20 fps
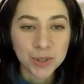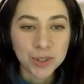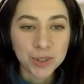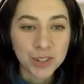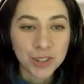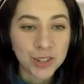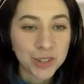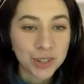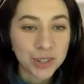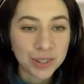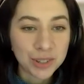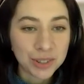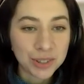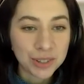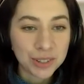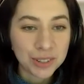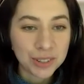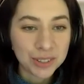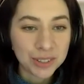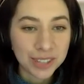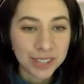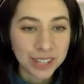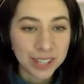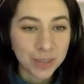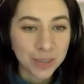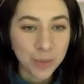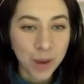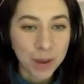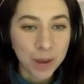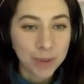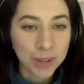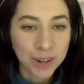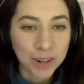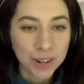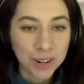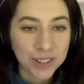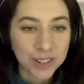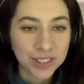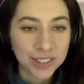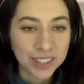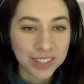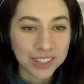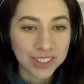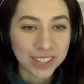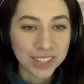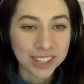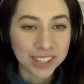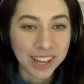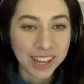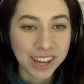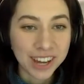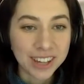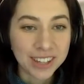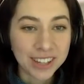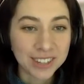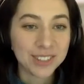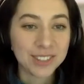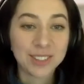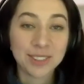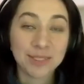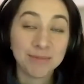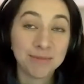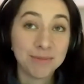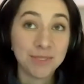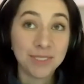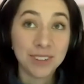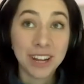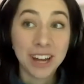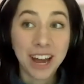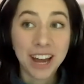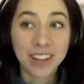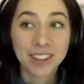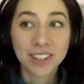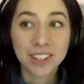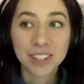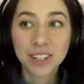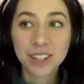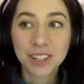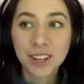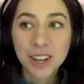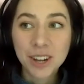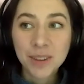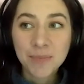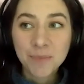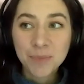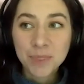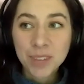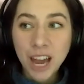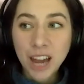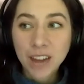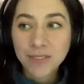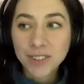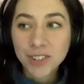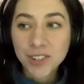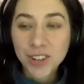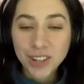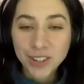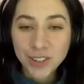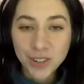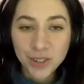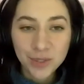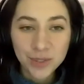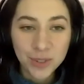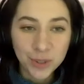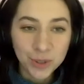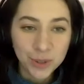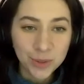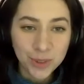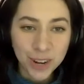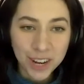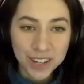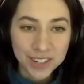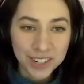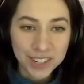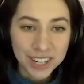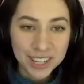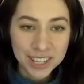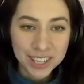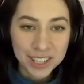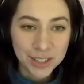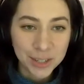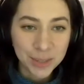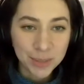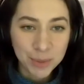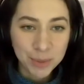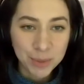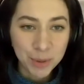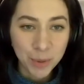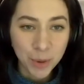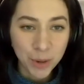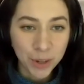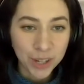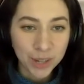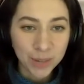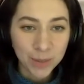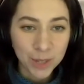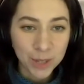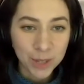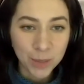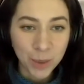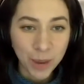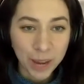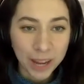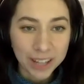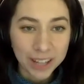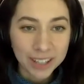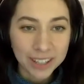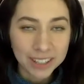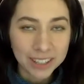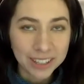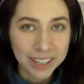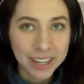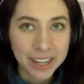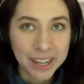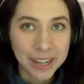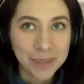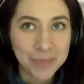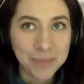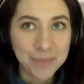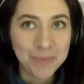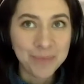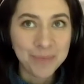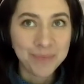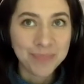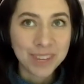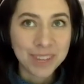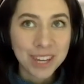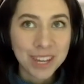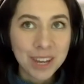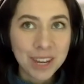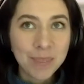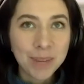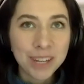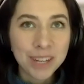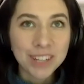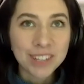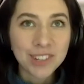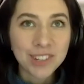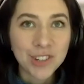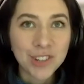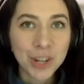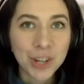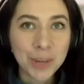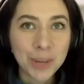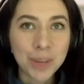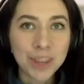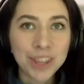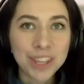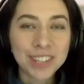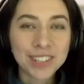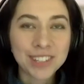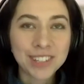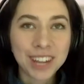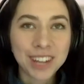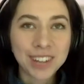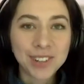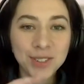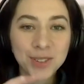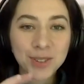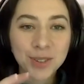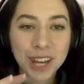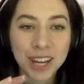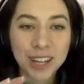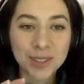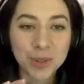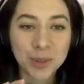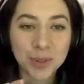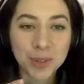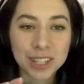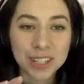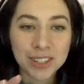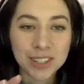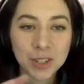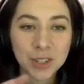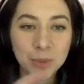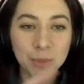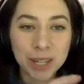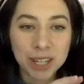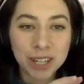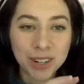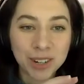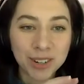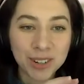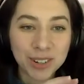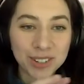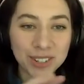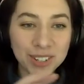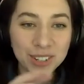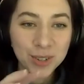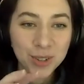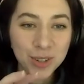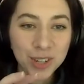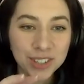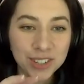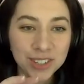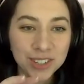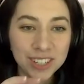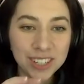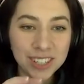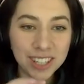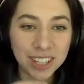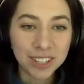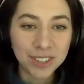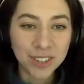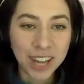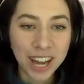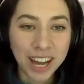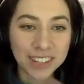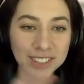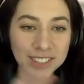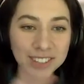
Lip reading: digital, like webinars and things like that is, I think I've attended a few already and they seem to be working really well. But it is a shame when they set it so that it's only the speakers that you can see, like you can't